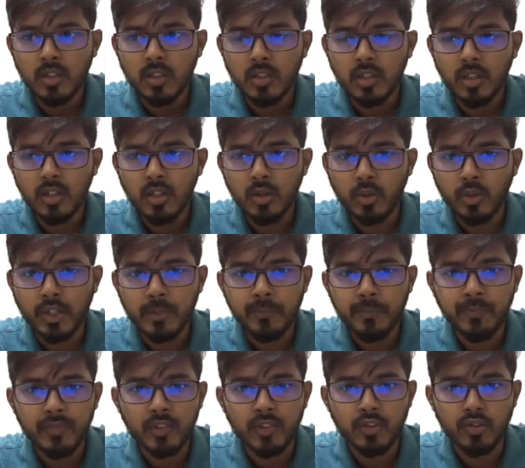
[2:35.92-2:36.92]
Okay,
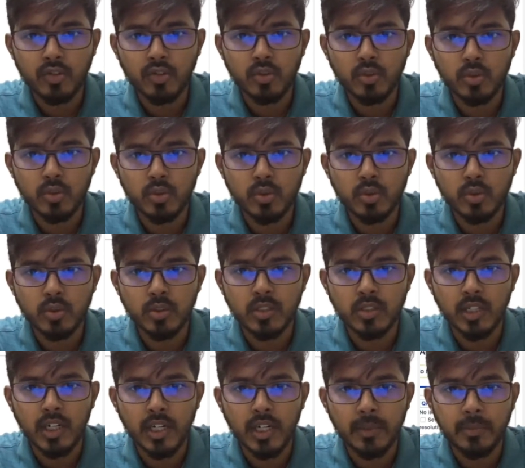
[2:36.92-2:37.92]
so
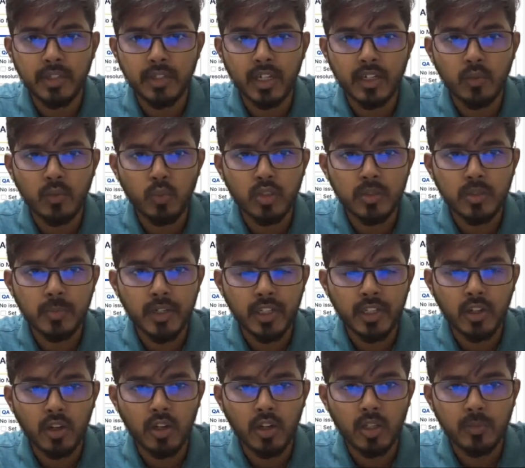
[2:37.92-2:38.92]
I'm done with my
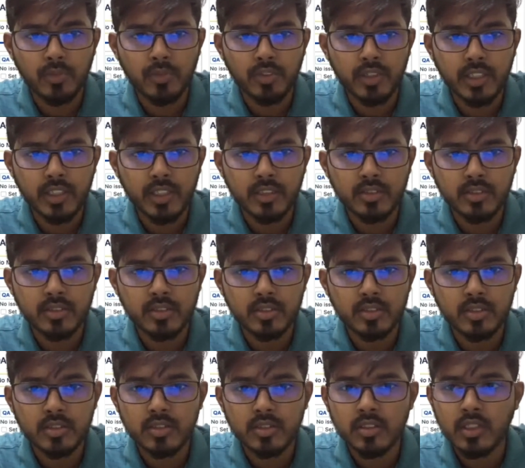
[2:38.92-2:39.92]
column settings.